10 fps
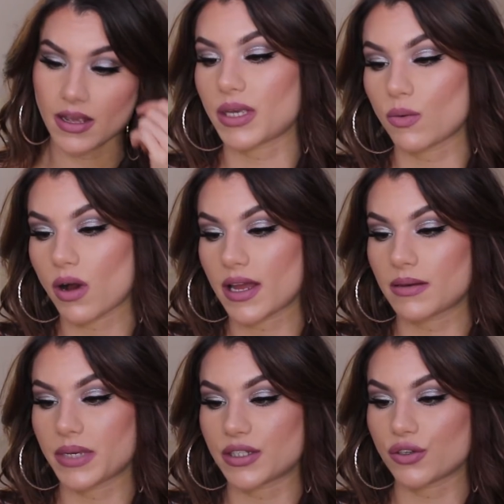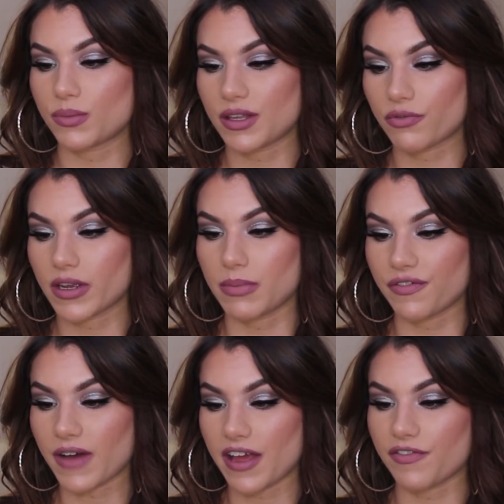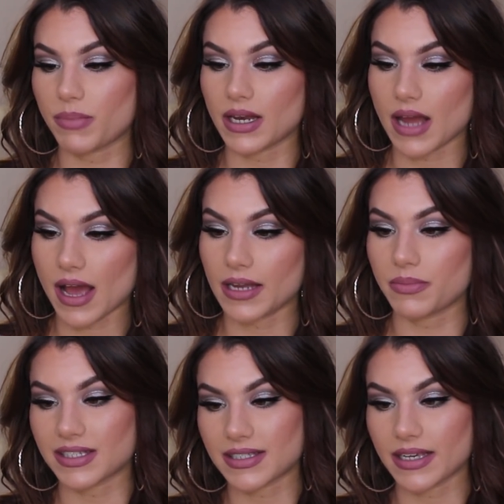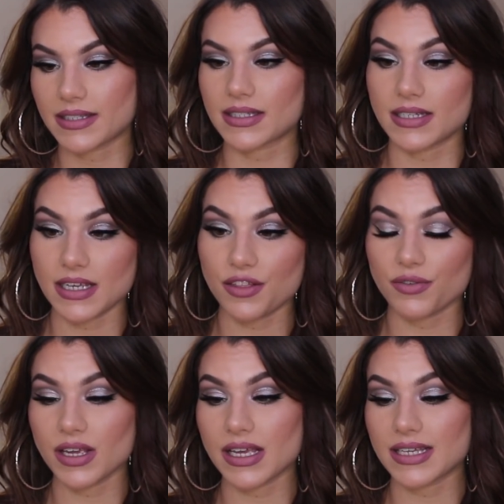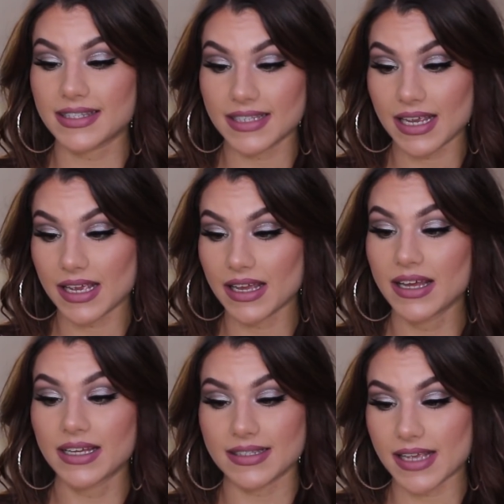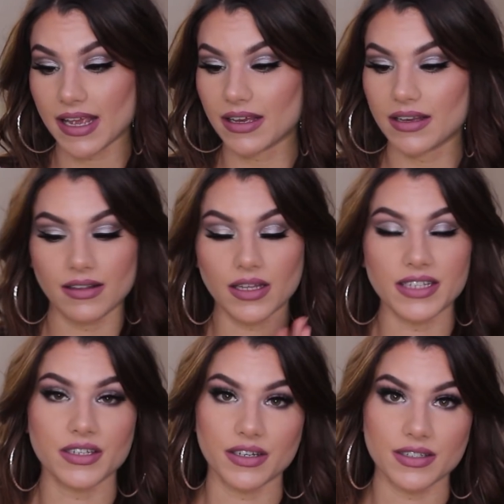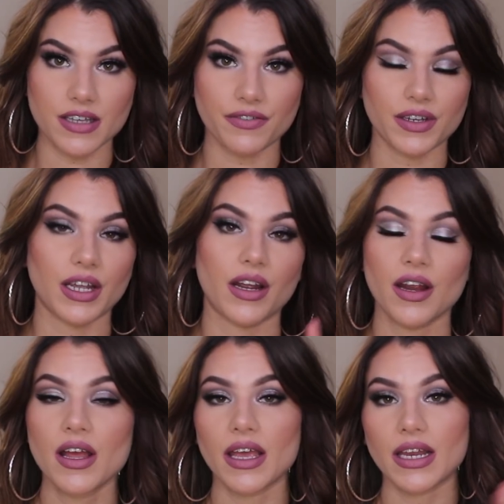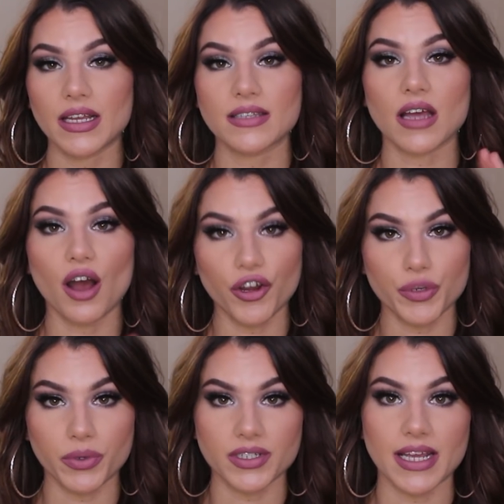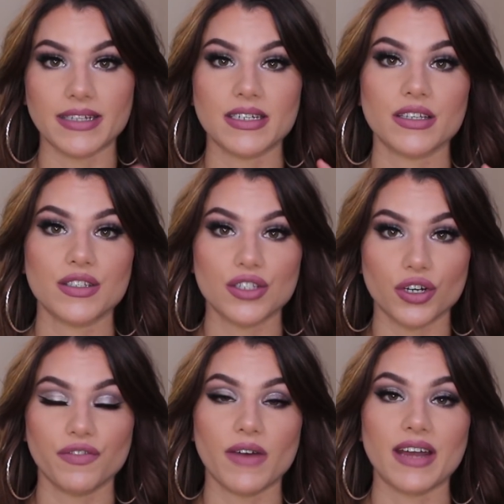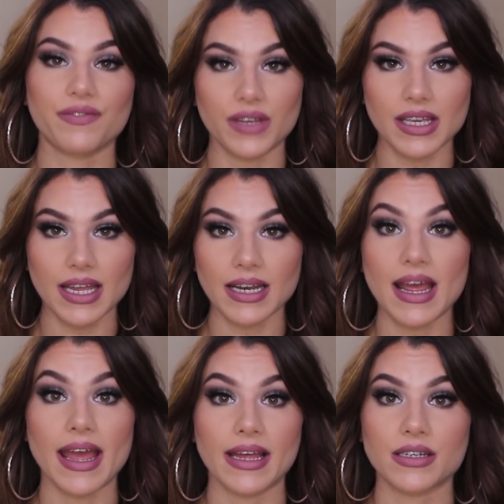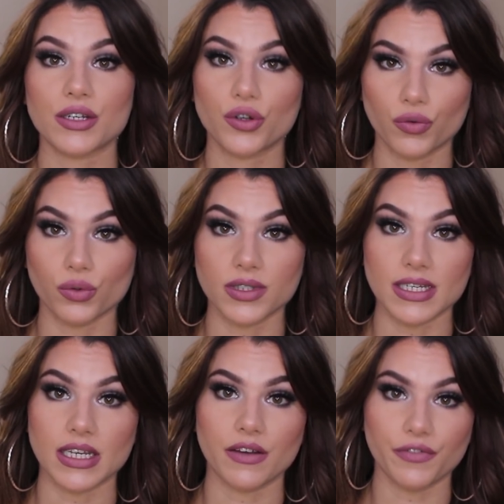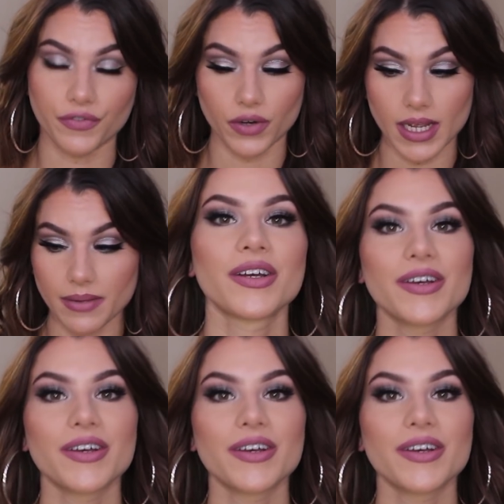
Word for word: B1, B2, B3, B5, B9, B6, D3, C, zinc. Lots of good stuff in here. It is 100% certified vegan and cruelty-free.